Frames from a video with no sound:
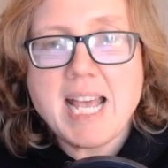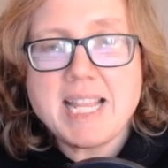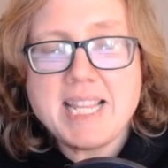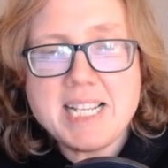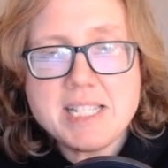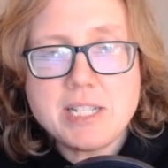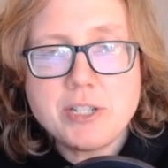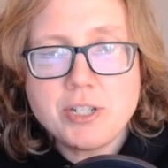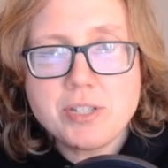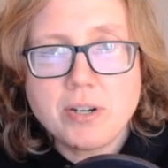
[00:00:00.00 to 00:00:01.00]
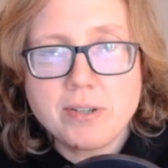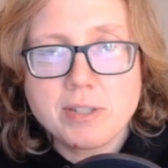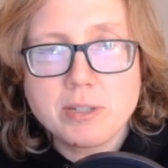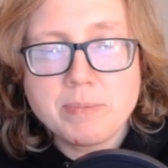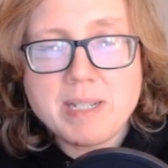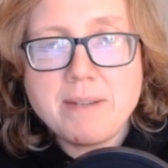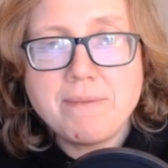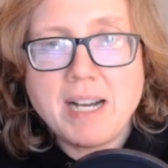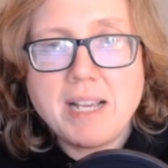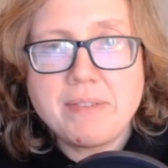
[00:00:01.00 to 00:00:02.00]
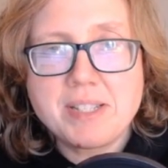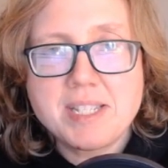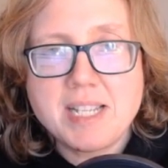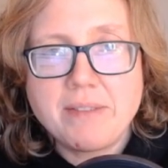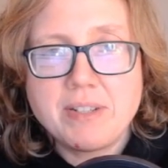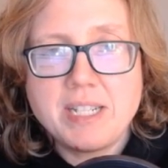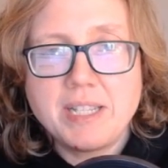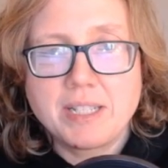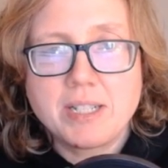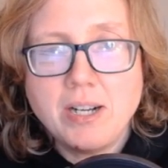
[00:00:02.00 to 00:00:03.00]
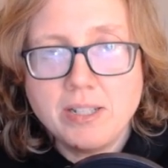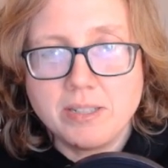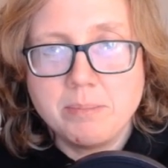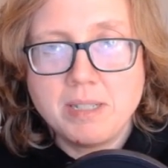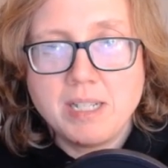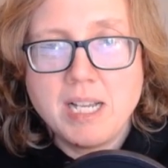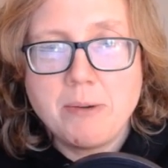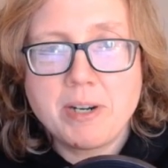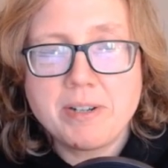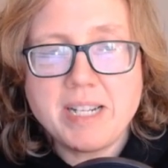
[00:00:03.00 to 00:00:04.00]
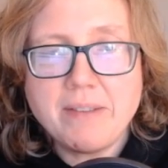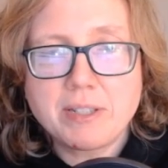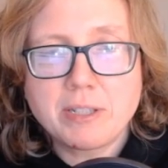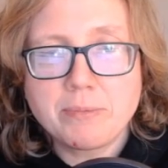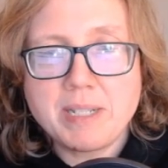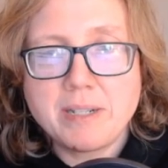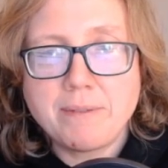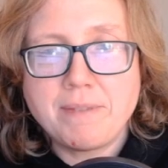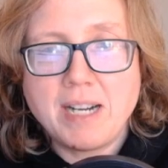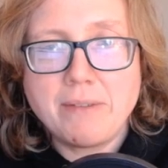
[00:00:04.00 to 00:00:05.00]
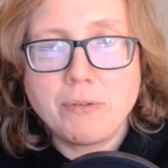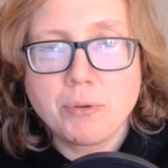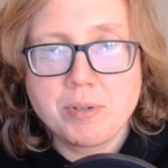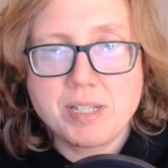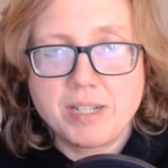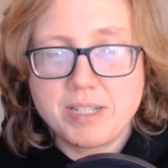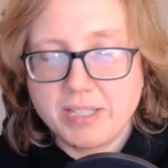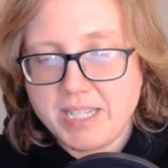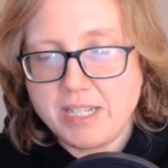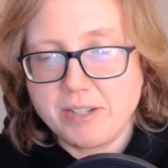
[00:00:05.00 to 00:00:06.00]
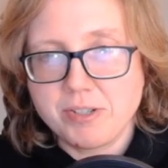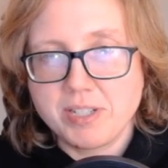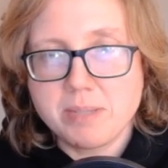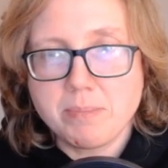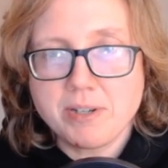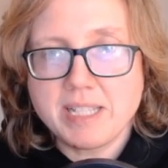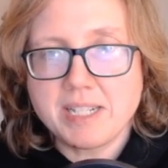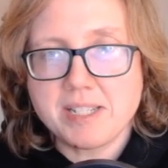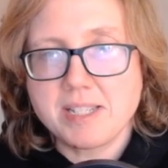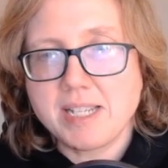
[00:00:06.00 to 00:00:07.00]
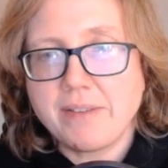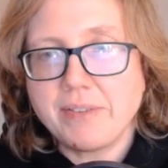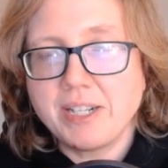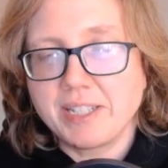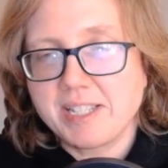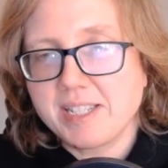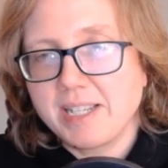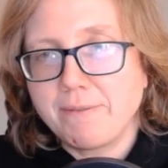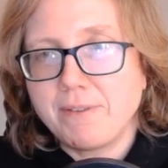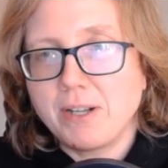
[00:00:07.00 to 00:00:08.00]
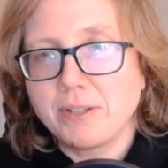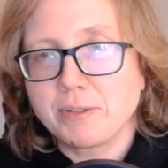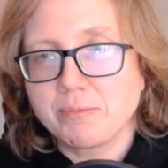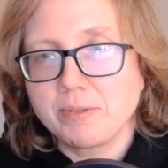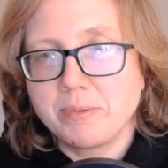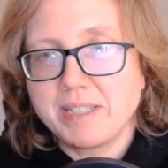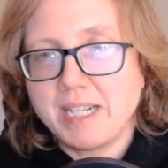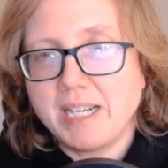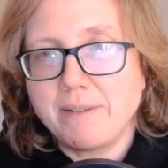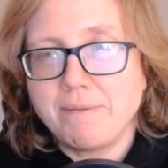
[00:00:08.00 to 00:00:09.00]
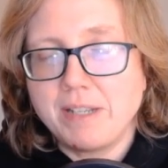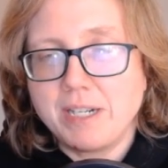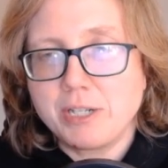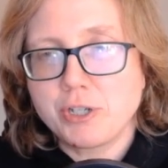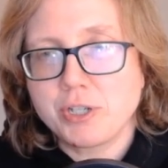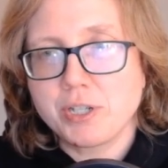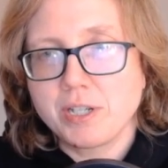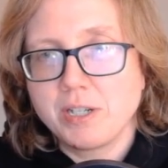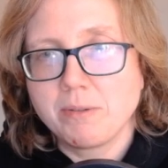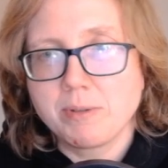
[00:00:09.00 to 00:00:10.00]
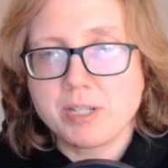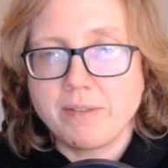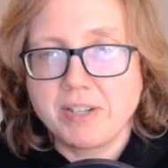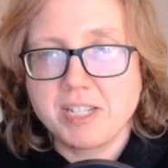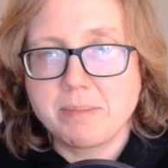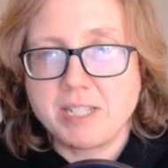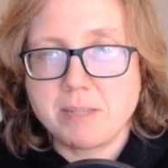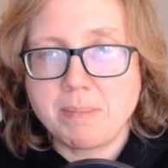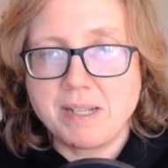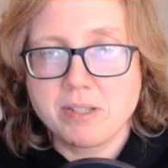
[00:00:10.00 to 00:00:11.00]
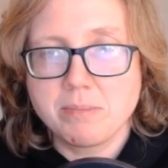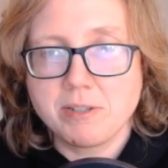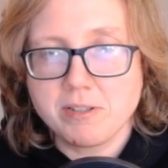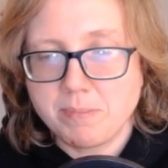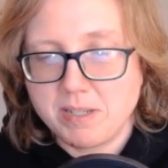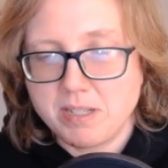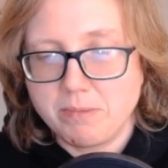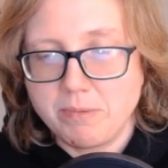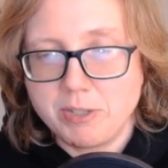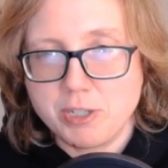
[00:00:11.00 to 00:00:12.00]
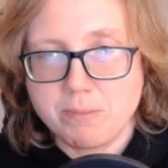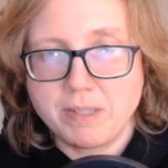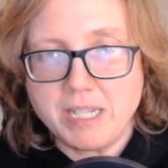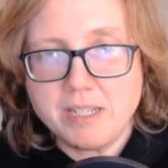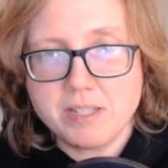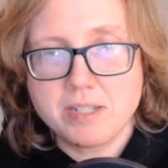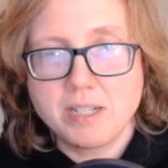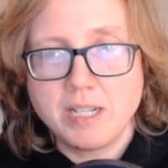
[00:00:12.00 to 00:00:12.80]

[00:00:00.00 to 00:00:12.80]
These digits are 3, 5, and 7 in the column. We already have a 3 and a 5 horizontally here, so let's mark that as a 7 and let's kind of follow through with that and finish resolving some of these pencil marks based on what we just placed.